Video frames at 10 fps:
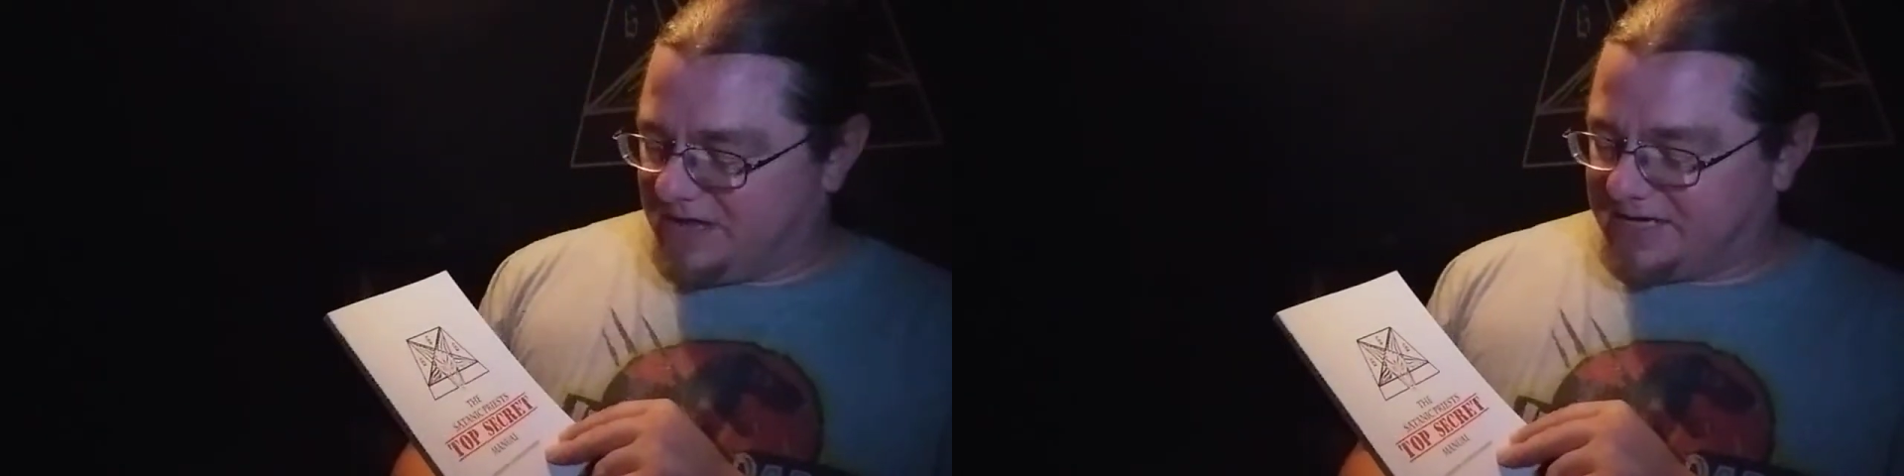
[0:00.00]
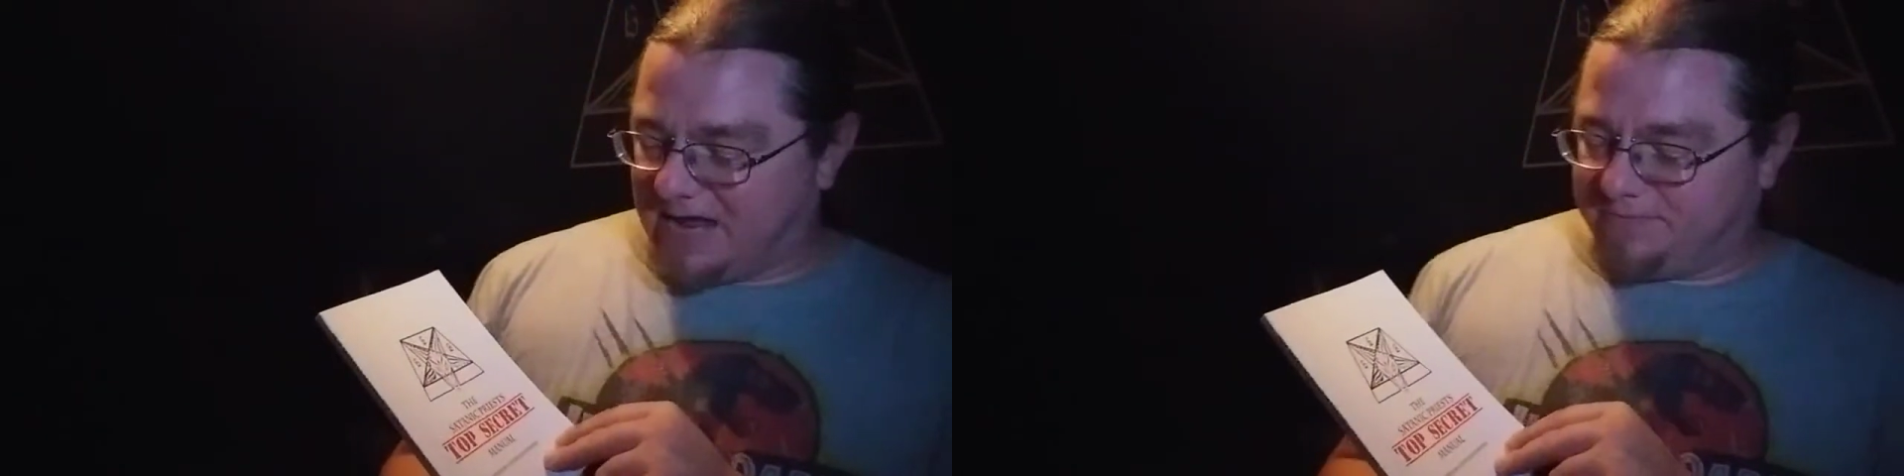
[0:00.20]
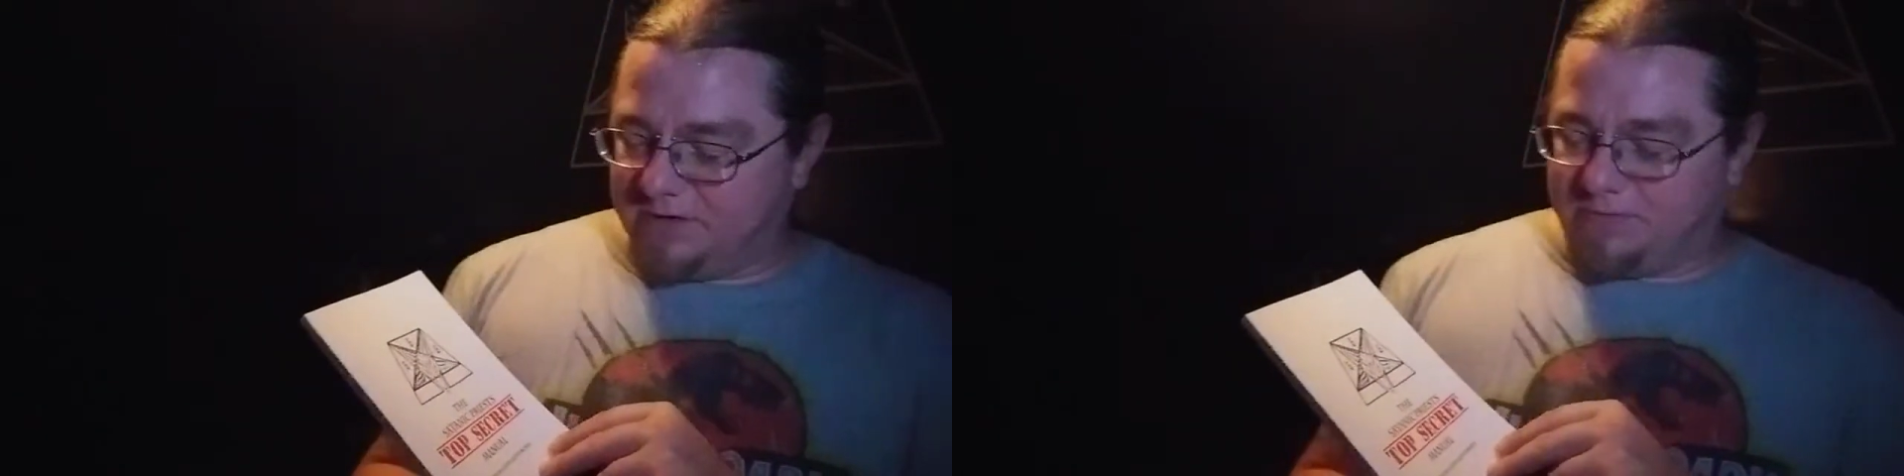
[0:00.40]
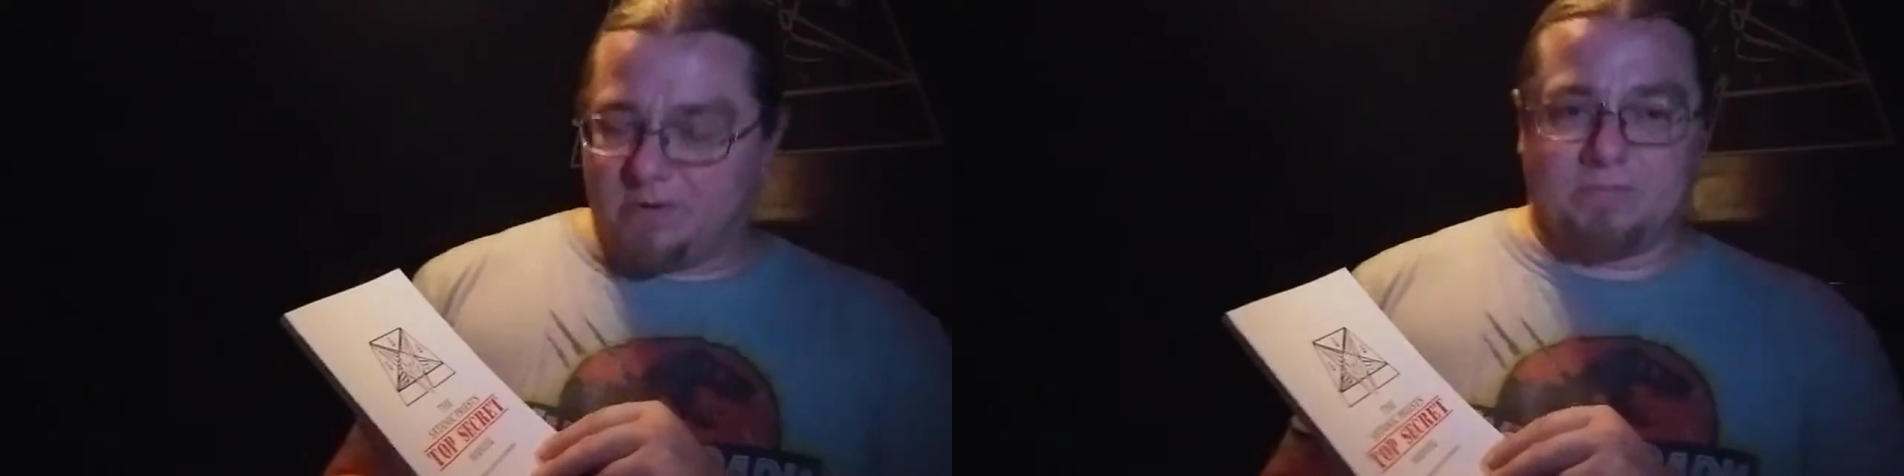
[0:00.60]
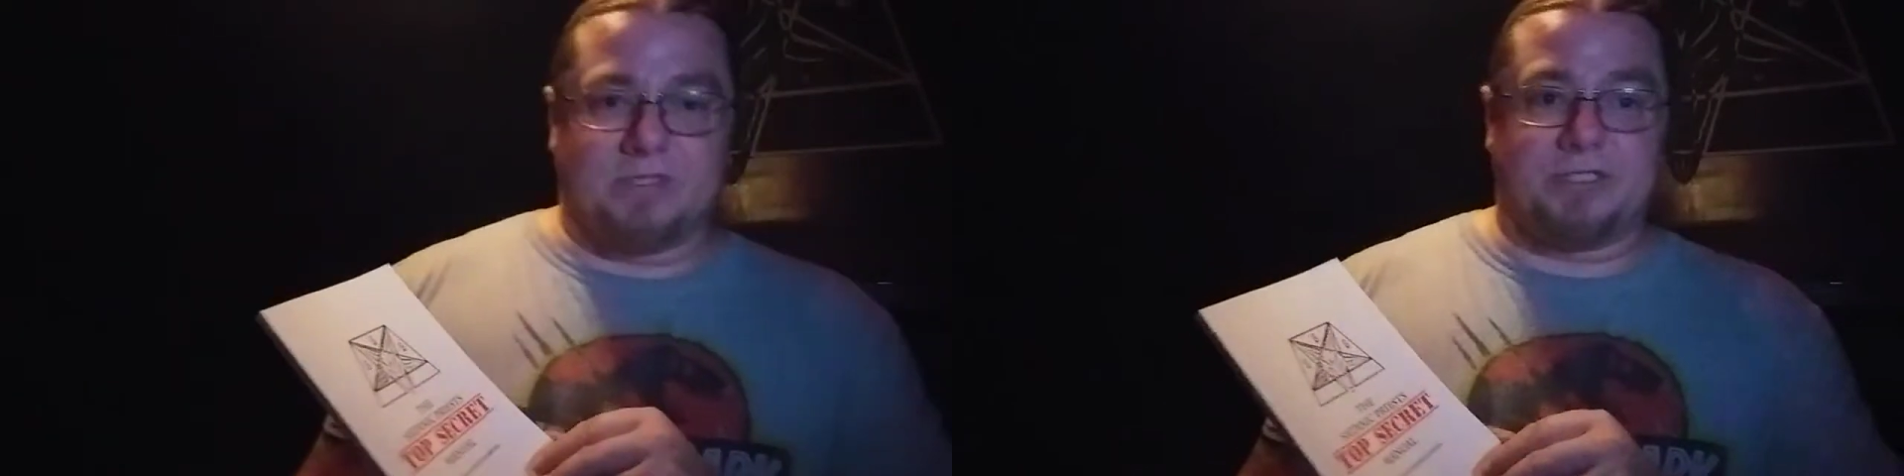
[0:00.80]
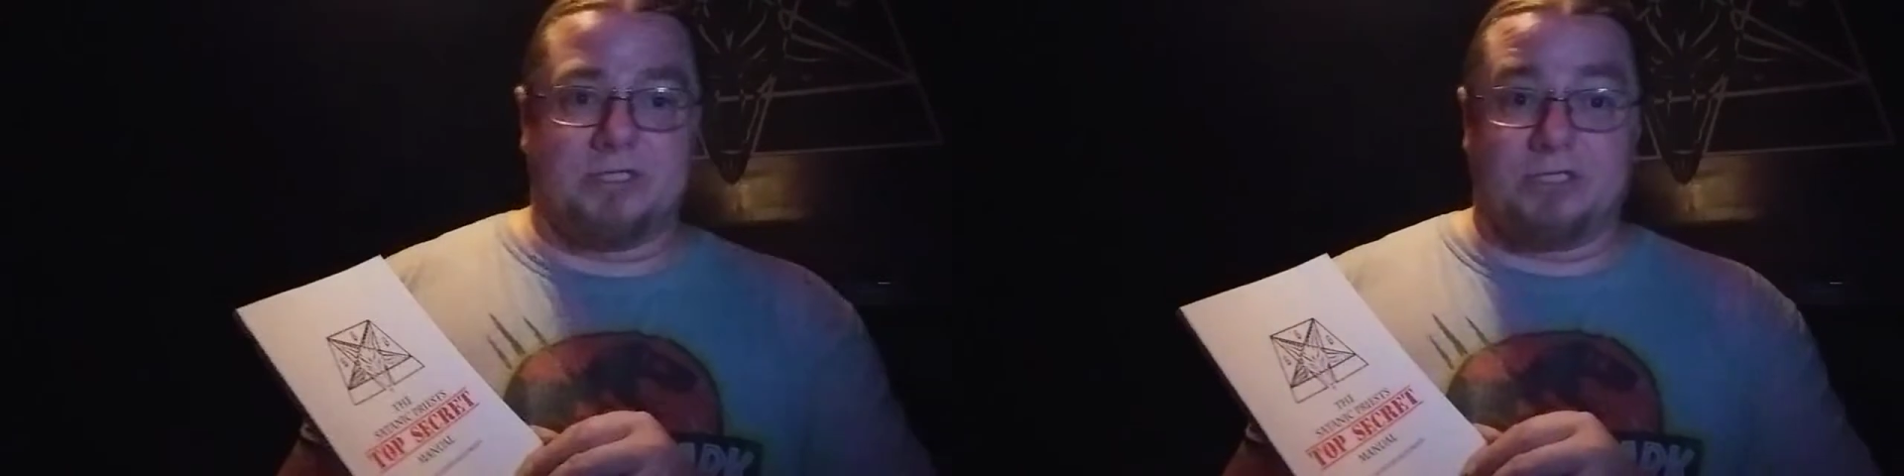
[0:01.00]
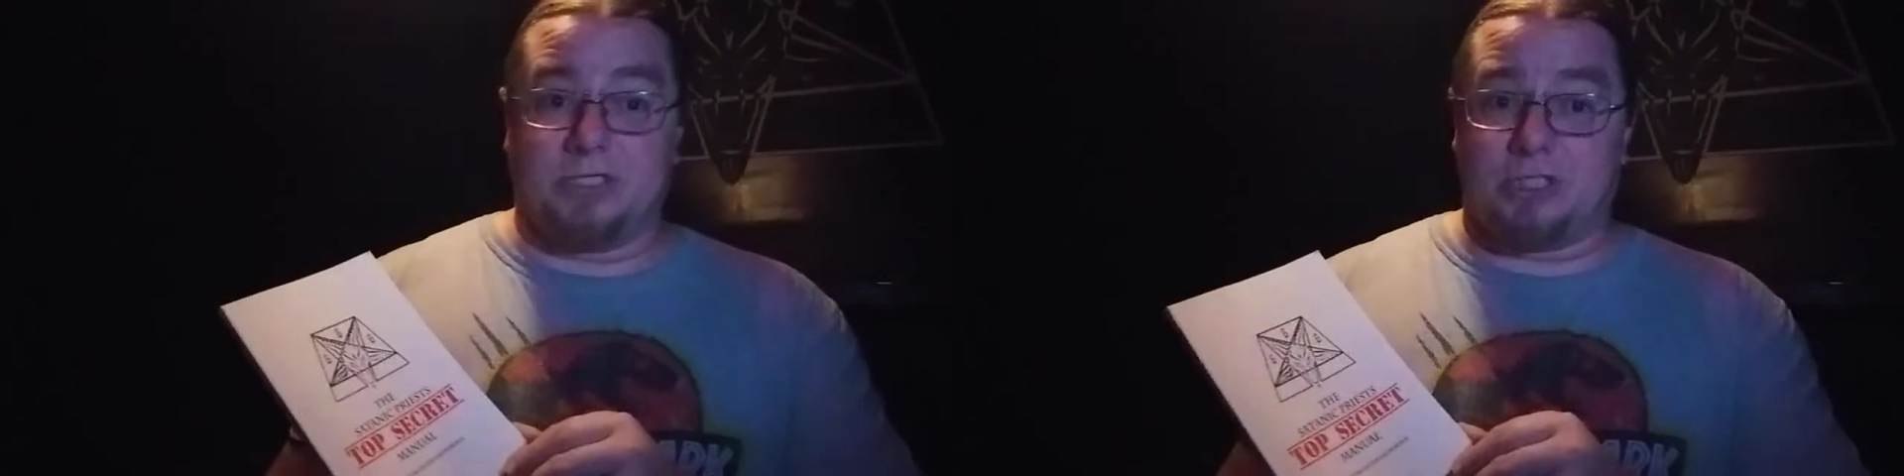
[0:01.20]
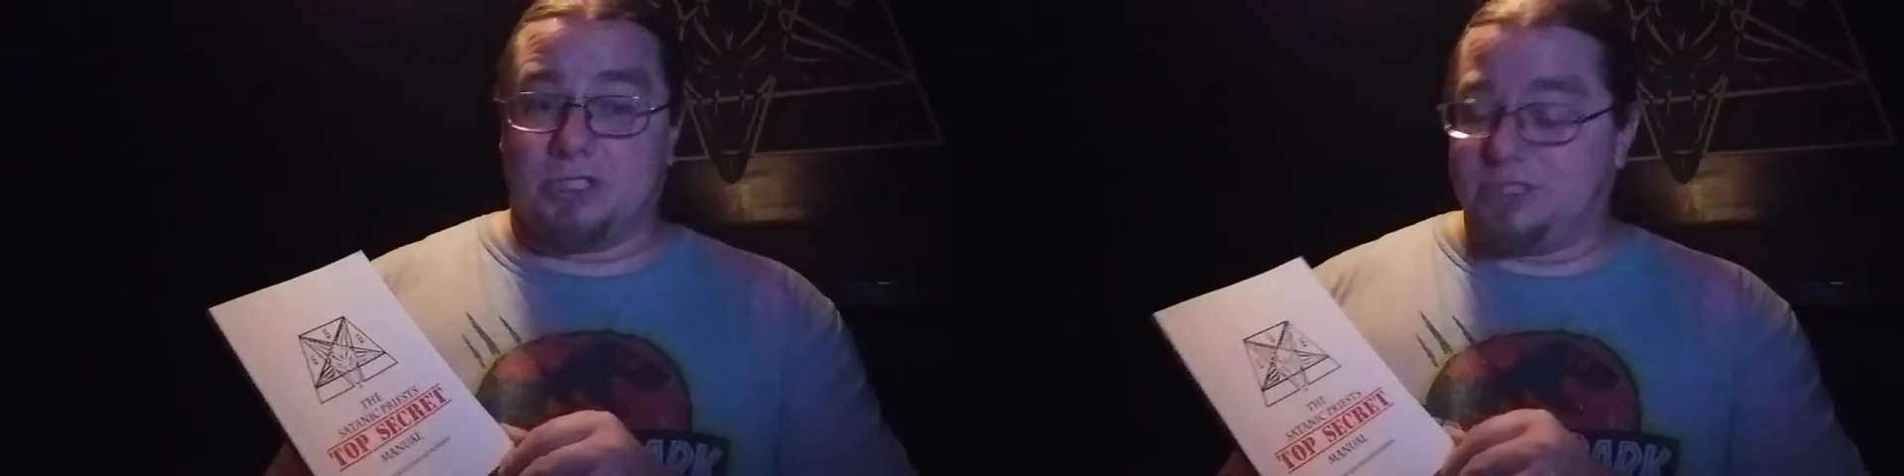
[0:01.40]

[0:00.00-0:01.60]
adapted from the Church